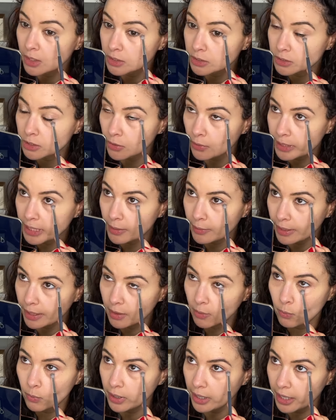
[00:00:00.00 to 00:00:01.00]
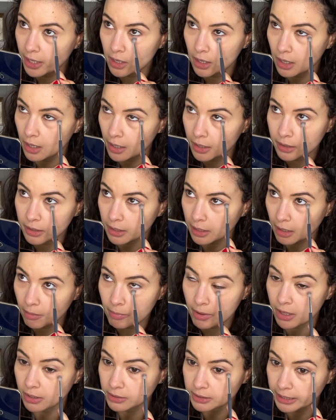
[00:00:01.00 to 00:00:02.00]
So anyway, when I got the
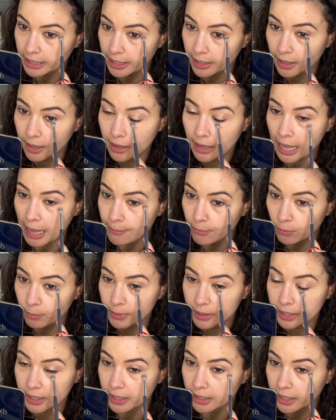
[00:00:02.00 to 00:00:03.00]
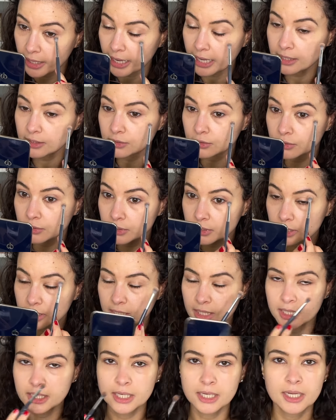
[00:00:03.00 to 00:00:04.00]
email saying apple picking canceled,
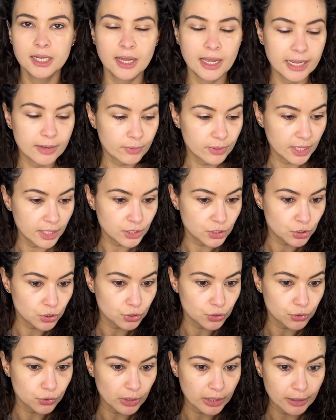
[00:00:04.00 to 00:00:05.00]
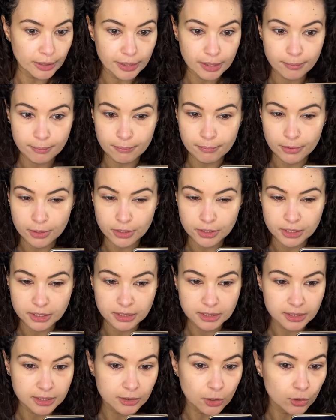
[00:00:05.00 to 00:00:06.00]
I went into
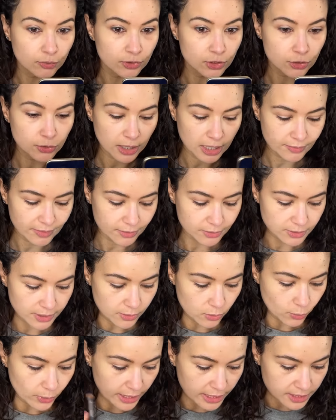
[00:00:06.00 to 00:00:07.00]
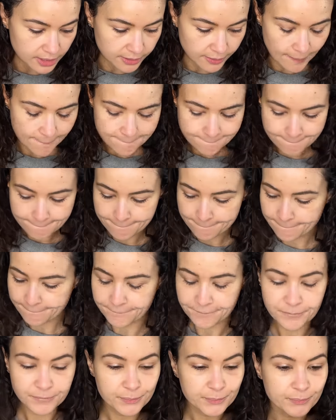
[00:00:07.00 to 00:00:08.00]
emergency overdrive. I was like, wait,
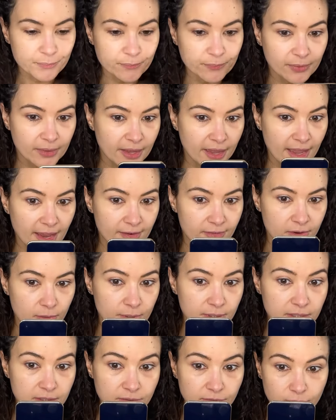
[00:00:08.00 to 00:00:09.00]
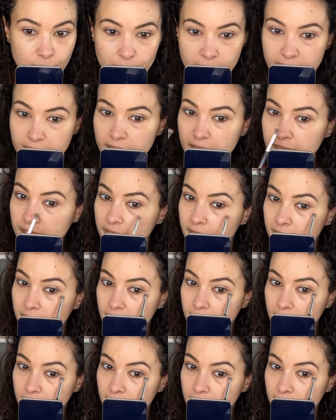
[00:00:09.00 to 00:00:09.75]
everyone is free.